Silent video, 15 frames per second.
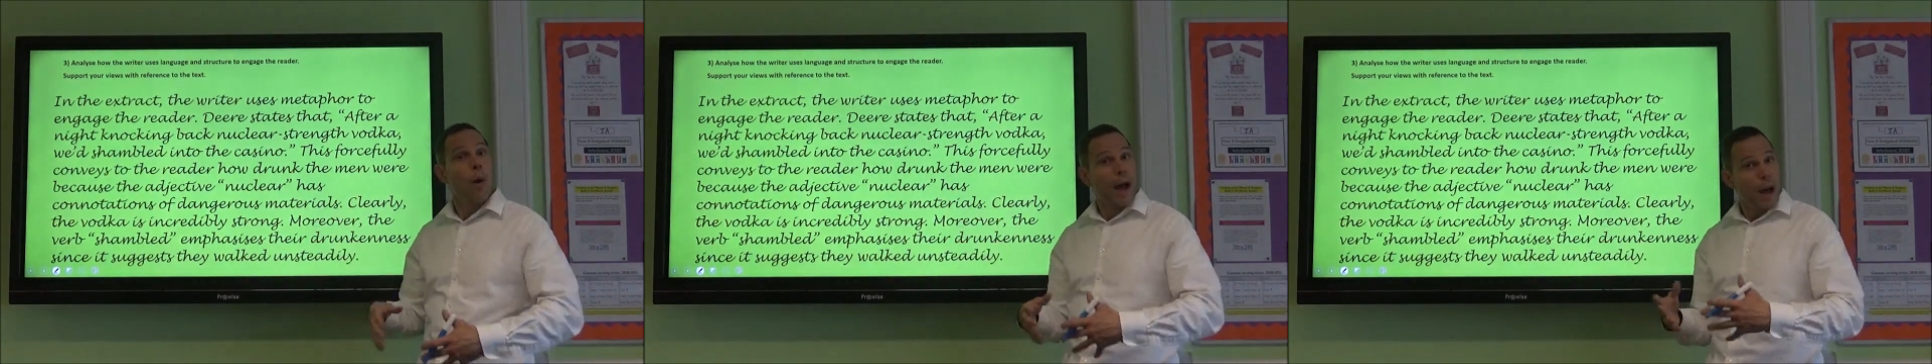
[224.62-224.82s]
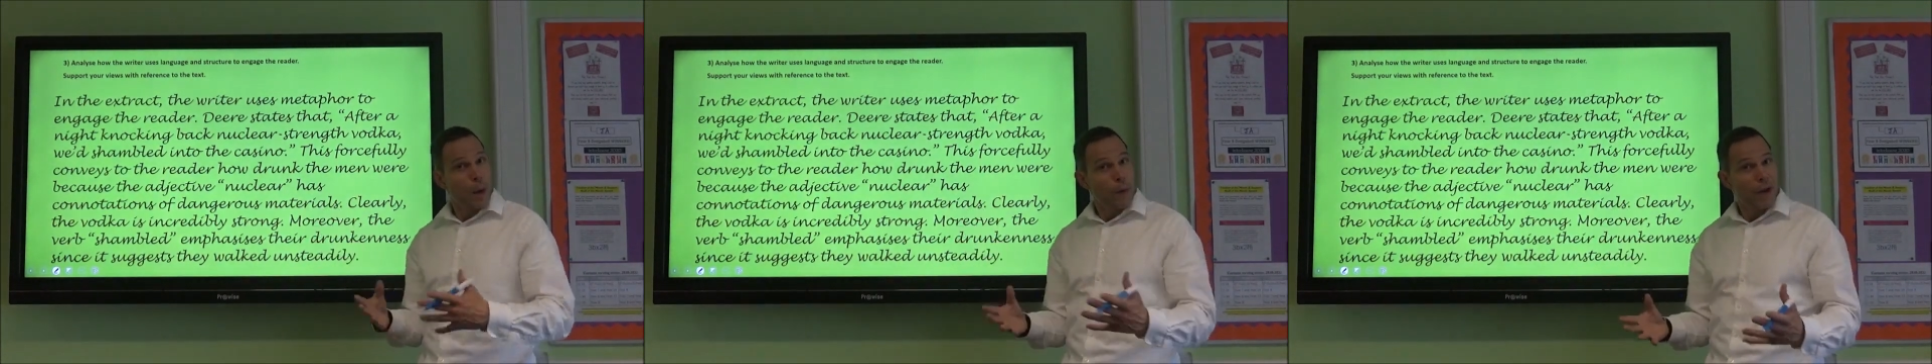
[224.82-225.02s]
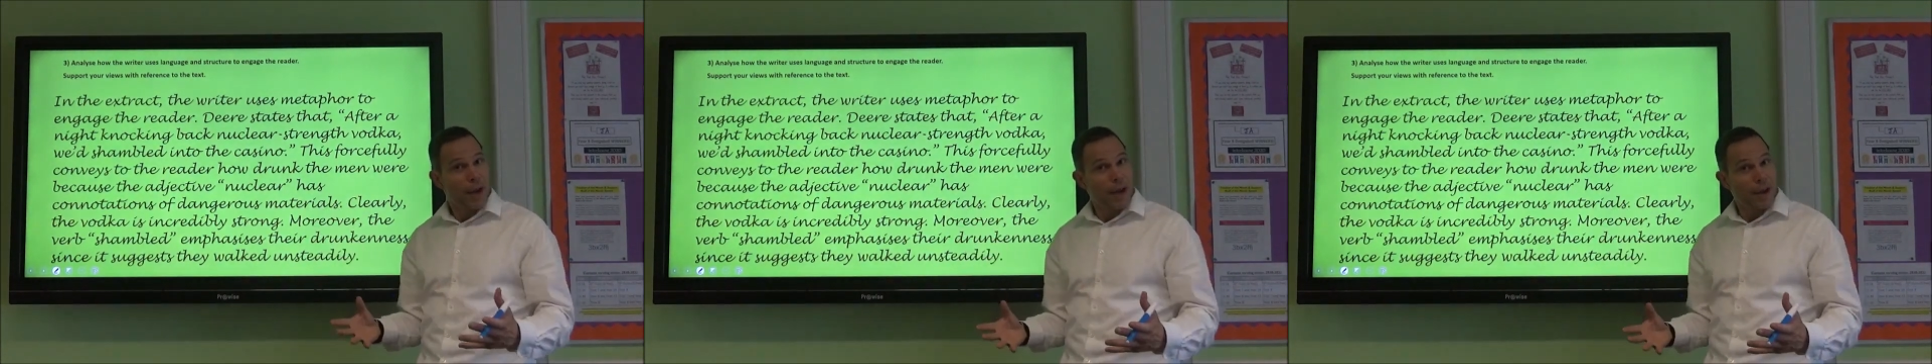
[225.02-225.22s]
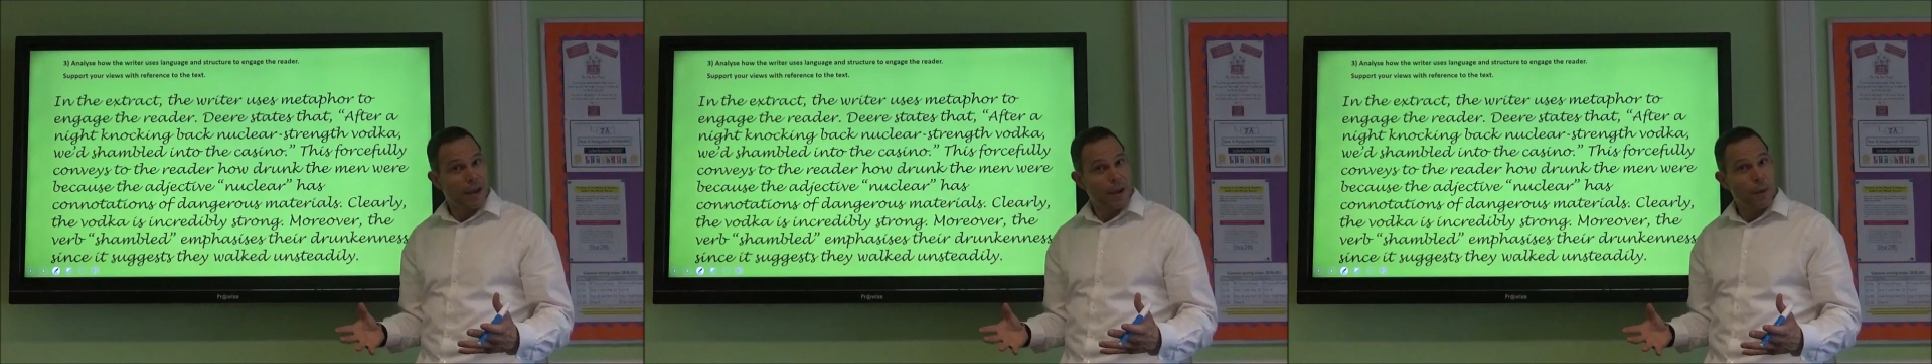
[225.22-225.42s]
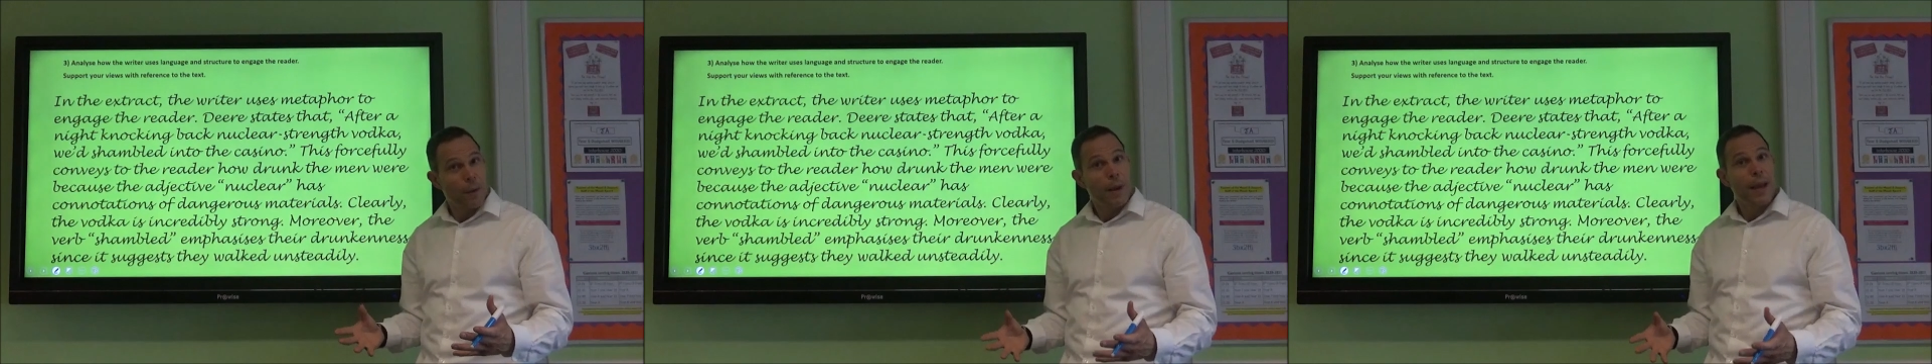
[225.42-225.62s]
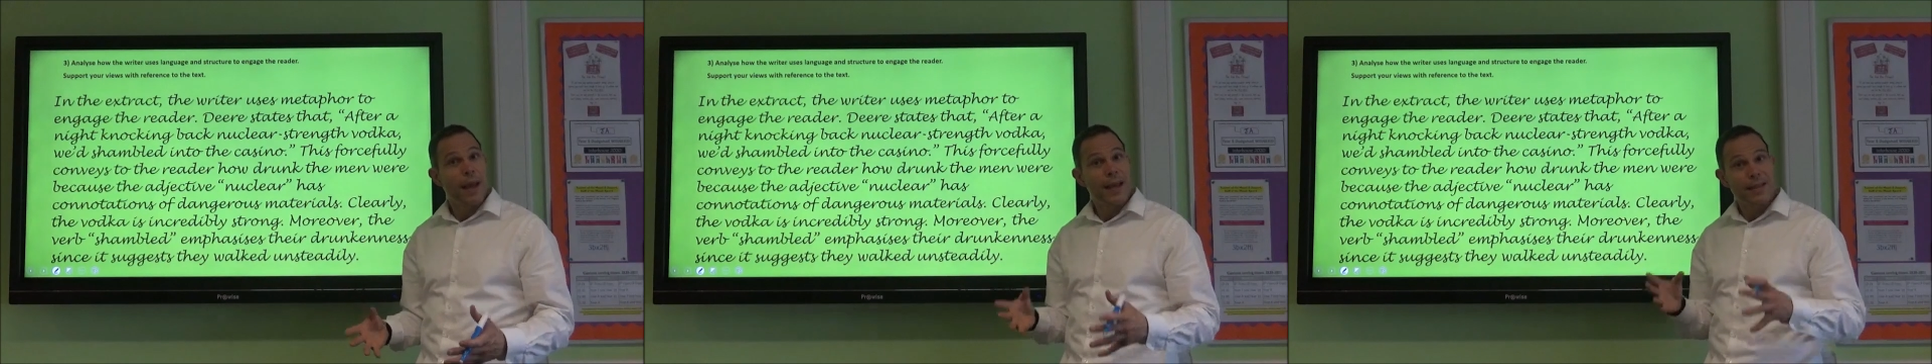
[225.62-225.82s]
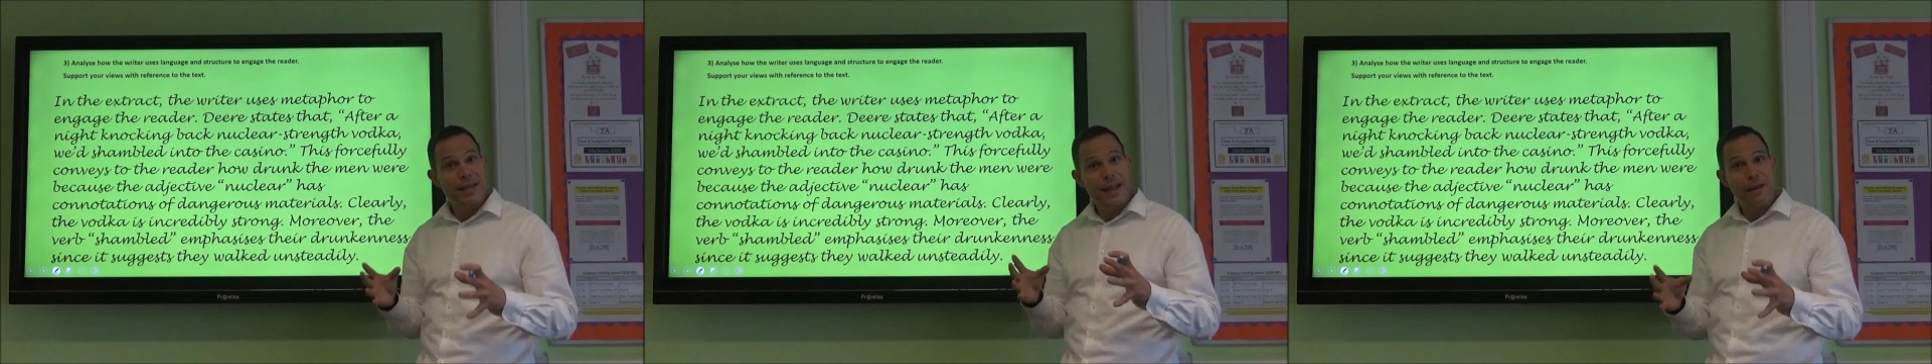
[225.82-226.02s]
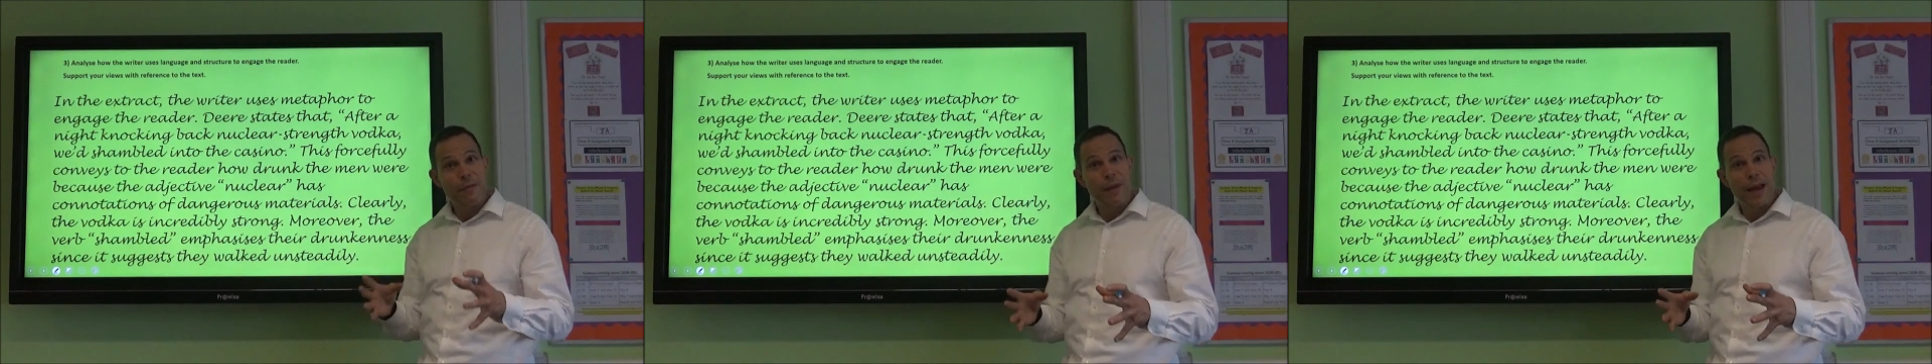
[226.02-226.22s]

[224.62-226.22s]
would argue is a level